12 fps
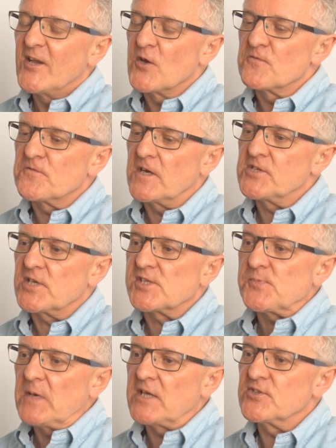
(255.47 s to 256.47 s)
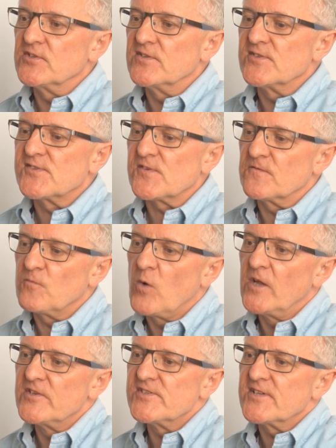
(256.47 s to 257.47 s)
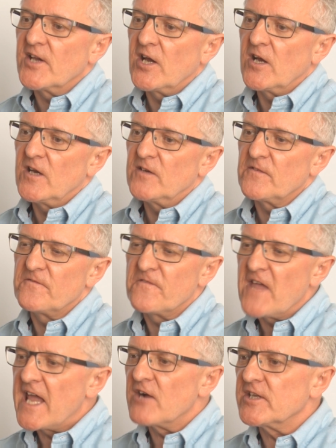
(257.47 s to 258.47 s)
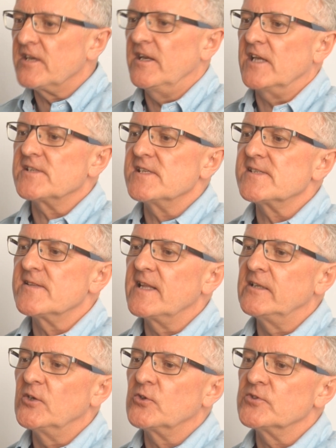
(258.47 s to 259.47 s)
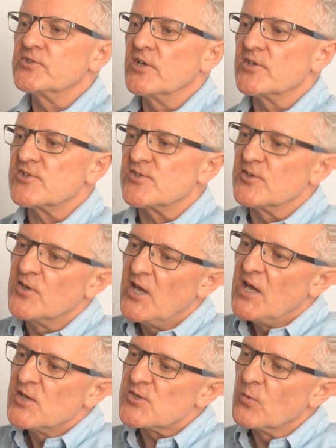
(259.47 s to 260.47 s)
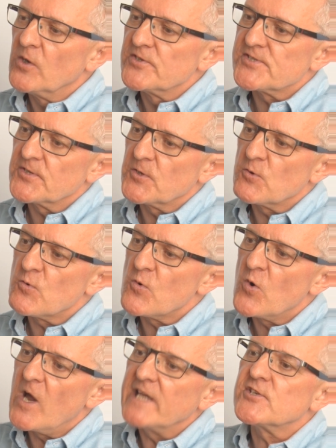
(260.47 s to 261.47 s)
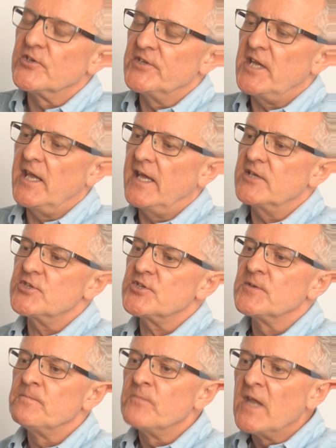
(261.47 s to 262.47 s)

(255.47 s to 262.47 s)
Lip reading: of fresh expressions, of ones that are very connected to their local church, to ones that are right on the edge.